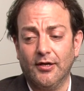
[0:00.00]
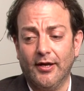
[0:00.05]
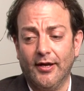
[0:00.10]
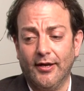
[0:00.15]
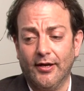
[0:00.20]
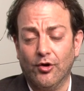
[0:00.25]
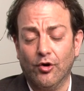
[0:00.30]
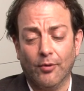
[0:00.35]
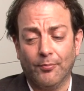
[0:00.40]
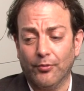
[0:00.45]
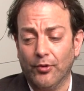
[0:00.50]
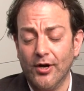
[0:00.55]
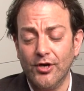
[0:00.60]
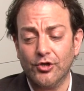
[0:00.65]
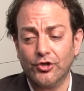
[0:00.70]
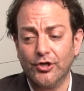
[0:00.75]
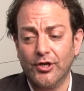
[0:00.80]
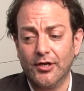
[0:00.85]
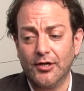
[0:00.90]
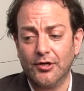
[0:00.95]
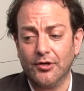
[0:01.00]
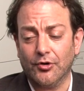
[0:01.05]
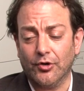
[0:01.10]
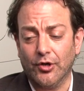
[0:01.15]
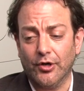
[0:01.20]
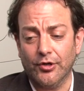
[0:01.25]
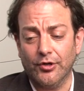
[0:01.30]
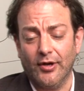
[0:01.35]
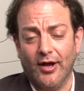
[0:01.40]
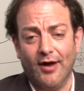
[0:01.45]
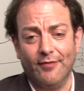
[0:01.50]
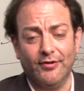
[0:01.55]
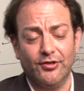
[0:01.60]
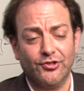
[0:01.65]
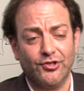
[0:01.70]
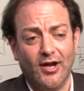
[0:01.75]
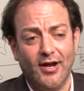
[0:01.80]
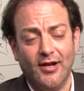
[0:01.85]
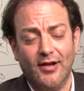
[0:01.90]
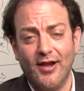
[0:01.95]
a, corporation or you have a
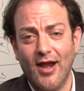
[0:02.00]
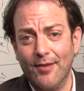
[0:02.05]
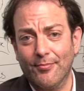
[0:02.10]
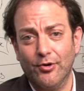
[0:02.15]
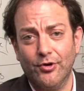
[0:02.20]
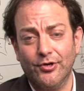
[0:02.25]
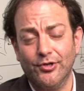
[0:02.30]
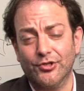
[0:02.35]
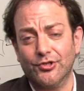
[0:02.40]
tight neighborhood